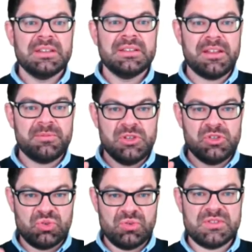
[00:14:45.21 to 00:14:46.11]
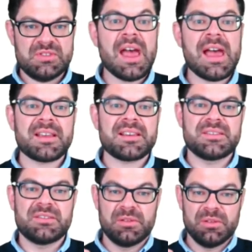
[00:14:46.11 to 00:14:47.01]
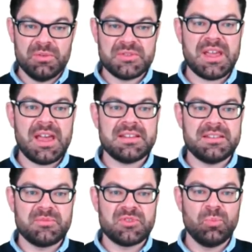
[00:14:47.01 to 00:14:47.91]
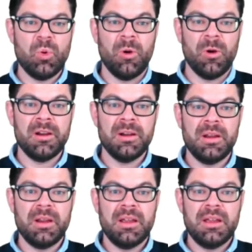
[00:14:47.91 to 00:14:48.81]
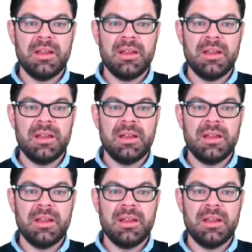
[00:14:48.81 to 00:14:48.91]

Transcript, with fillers: that we should tax those items more